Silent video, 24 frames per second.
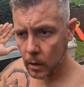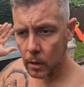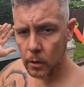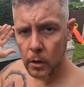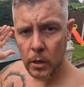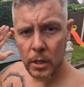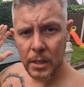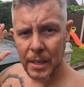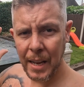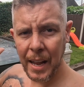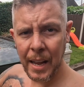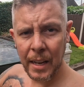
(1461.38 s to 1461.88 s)

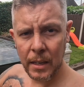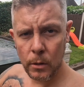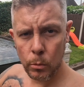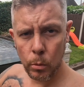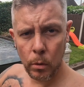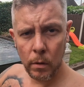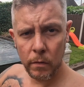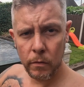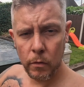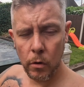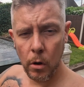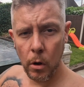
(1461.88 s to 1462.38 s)
the size
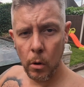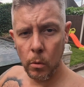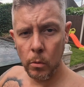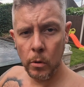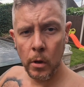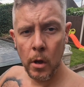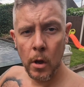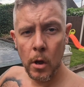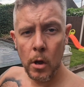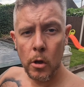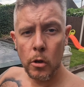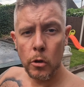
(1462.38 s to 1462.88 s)
will have
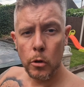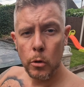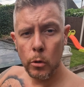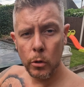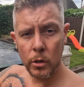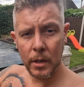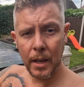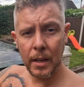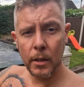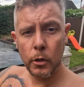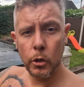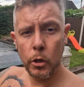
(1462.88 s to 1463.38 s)
grown. You
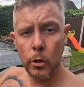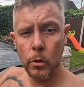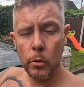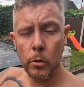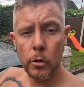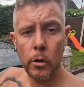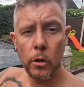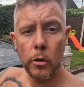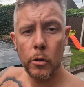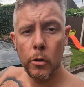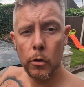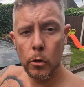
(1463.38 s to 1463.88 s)
stay
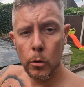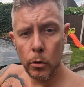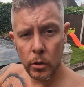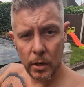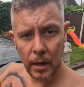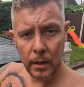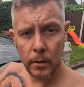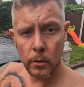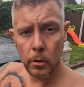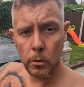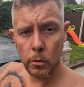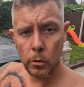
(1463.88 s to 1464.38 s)
tuned, you
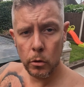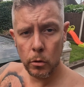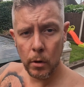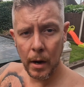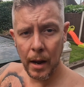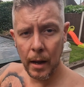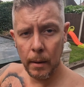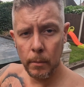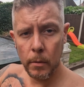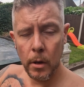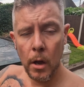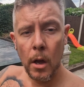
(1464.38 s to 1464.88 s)
stay
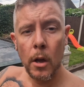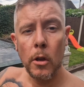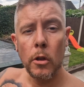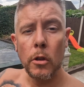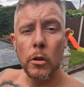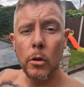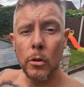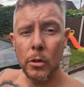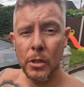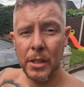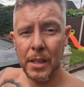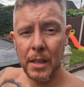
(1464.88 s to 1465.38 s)
subscribed,
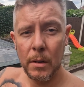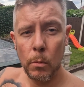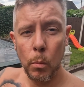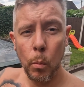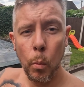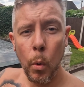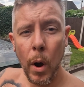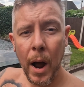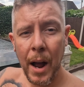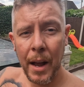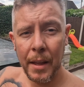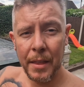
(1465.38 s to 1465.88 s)
you'll see
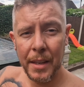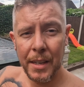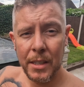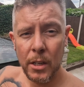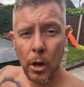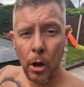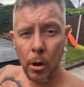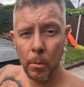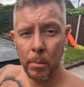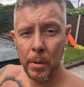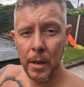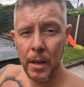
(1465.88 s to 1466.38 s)
why this
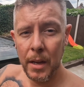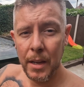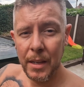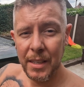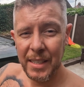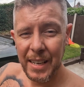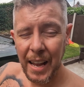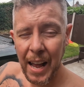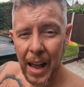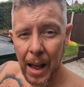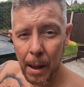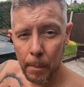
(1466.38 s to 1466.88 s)
hobby
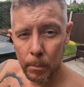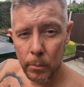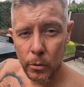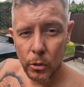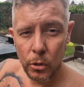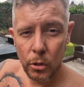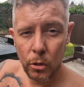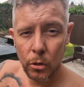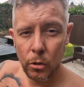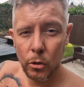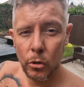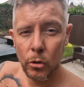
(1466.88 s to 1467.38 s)
is
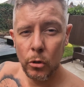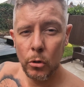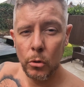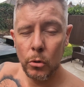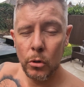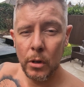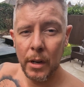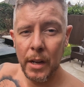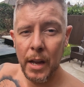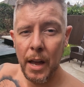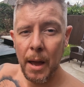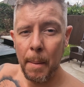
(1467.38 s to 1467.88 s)

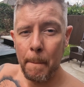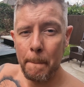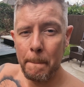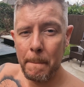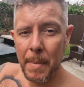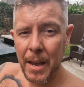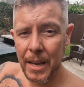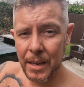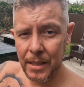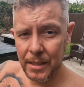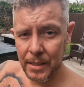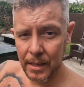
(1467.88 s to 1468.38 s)
absolutely
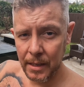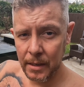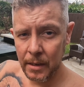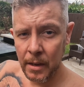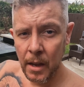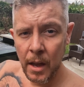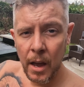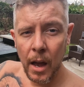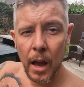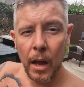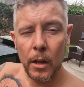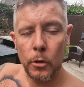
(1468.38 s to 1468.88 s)
amazing
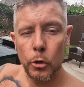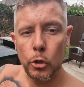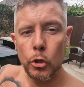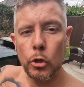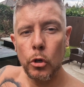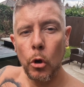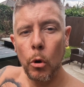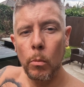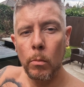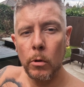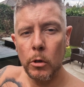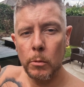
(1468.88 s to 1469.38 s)
and
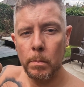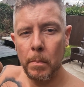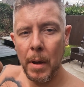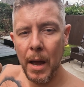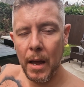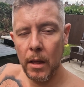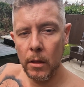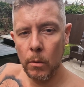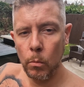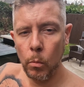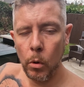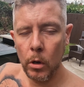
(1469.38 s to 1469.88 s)
so much
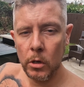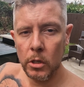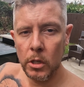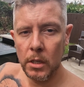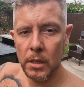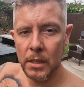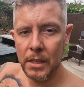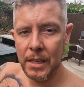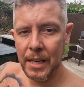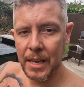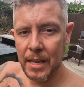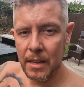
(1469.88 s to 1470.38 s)
better than
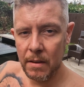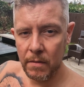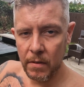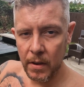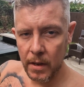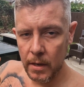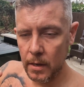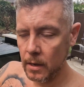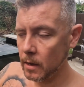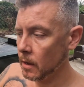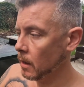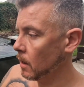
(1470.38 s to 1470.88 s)
watching
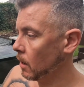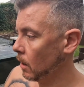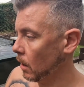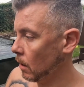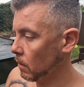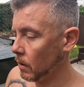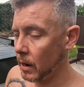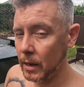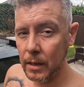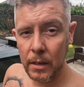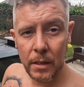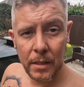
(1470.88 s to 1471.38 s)
TV.
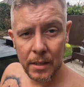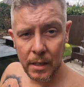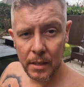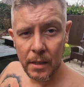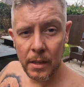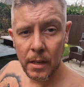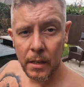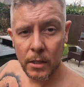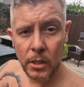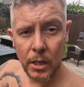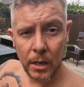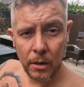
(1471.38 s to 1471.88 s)
All right, because
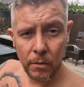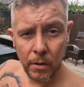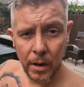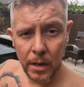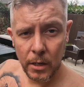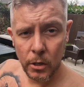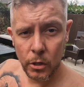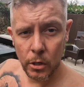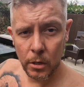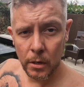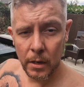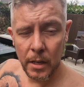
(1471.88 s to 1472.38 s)
in this
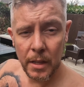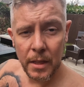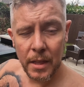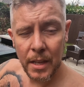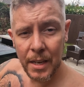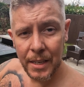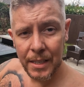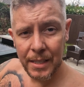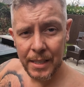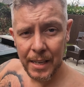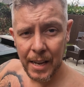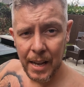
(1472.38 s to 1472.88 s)
generation, in
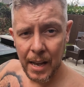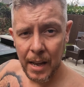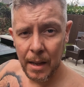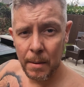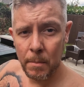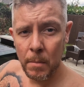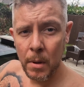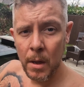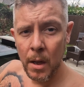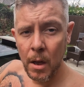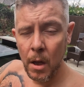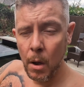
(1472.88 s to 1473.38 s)
this
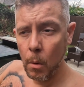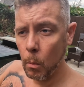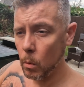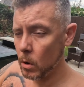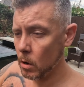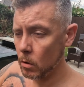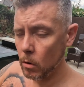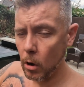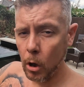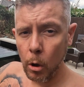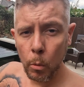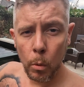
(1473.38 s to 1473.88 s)
time,
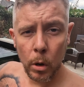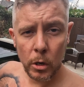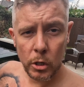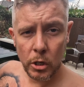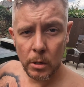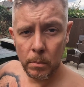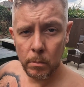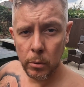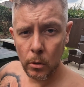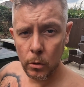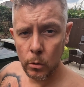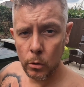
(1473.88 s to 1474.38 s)
we are all
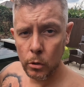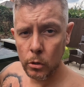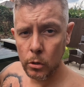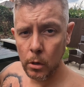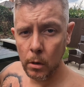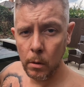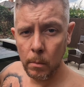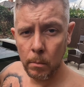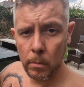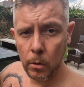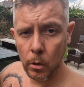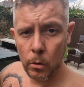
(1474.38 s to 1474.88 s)
watching blue,
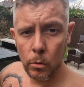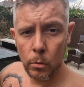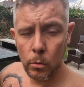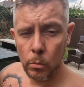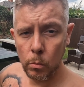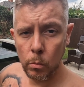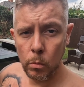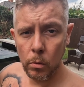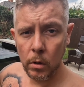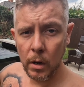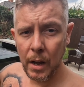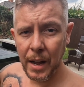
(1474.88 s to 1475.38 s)

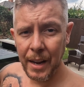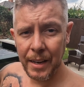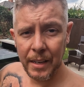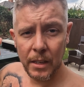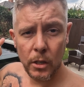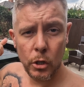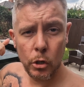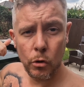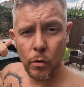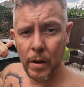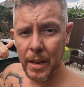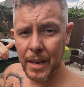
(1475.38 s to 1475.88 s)
blue
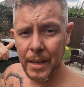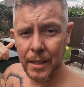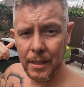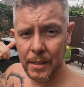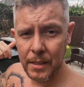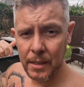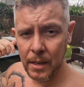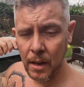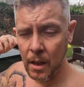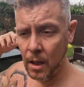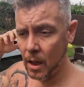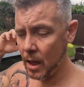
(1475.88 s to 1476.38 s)
light
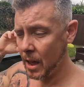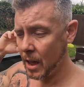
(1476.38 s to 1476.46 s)
screens